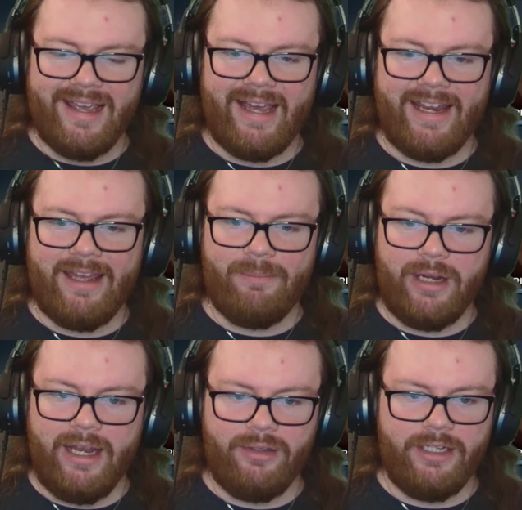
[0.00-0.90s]
I am
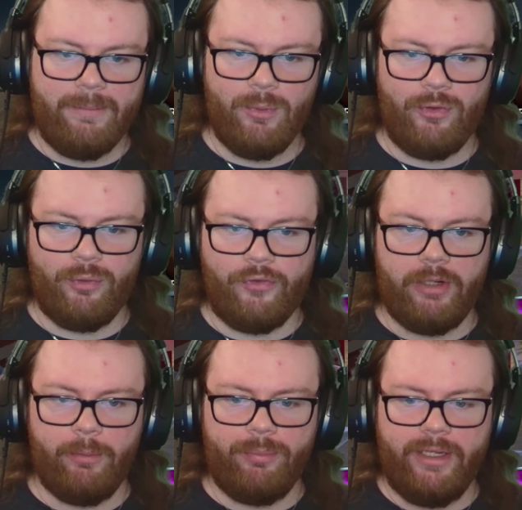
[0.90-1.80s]
kind of leaning more towards
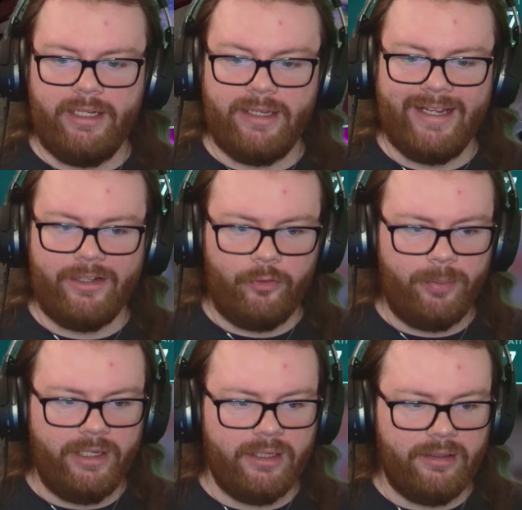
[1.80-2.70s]
armor plating next
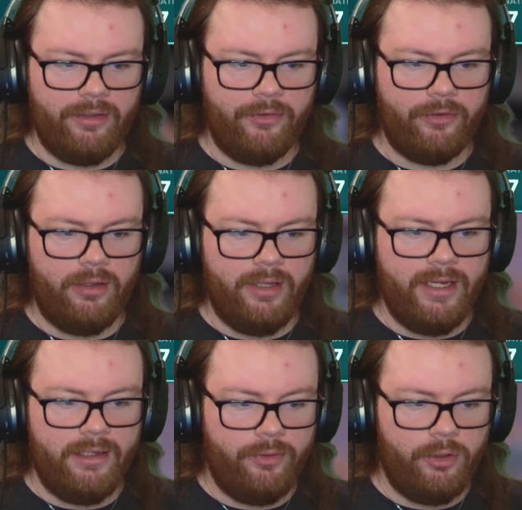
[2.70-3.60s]
because a
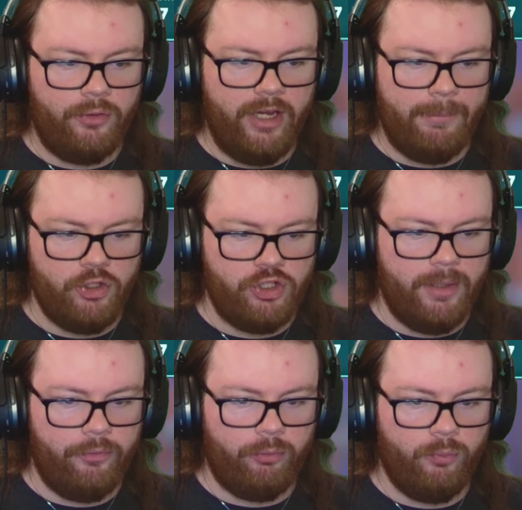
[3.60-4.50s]
lot of their damage
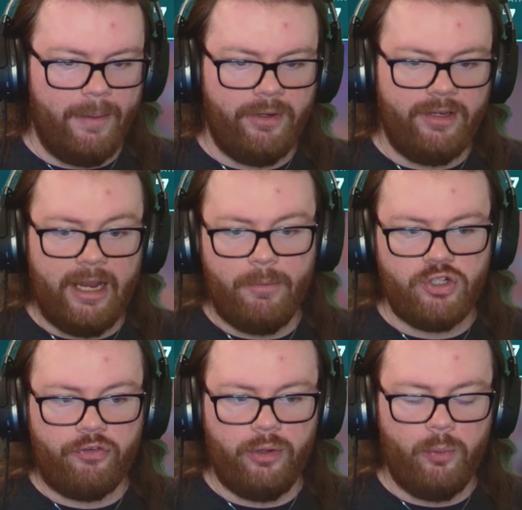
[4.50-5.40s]
comes from weapon damage,
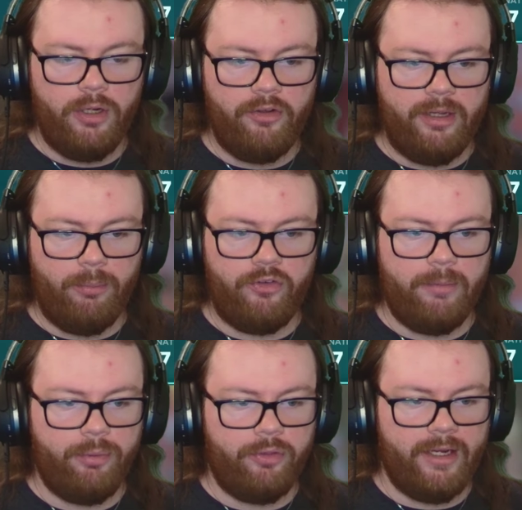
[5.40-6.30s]
and so I want to double
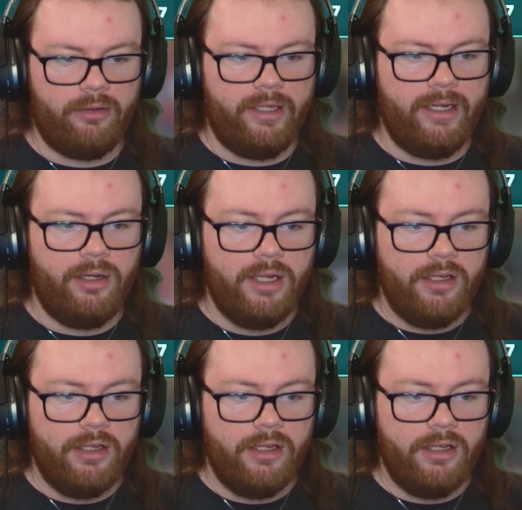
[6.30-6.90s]
dip with that a lot.